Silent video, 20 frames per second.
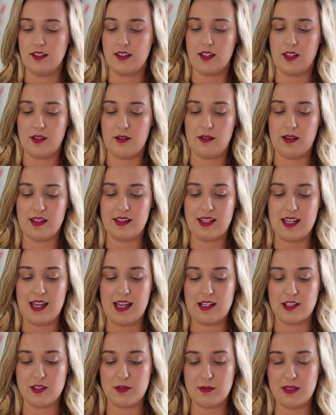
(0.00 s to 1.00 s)
So, and
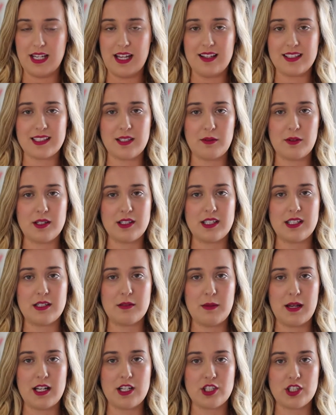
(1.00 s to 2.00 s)
then something else I wanted
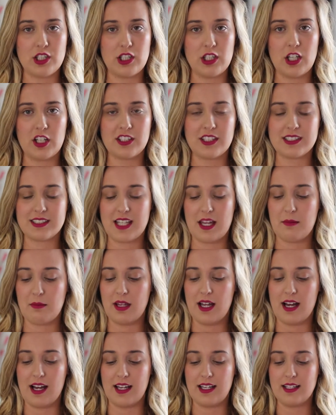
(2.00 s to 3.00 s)
to mention along the same
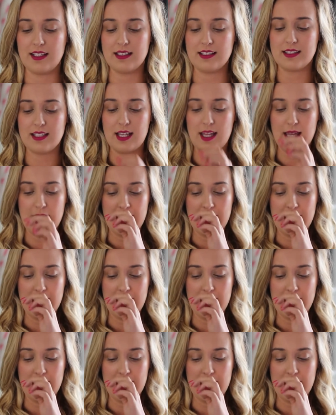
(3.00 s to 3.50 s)
lines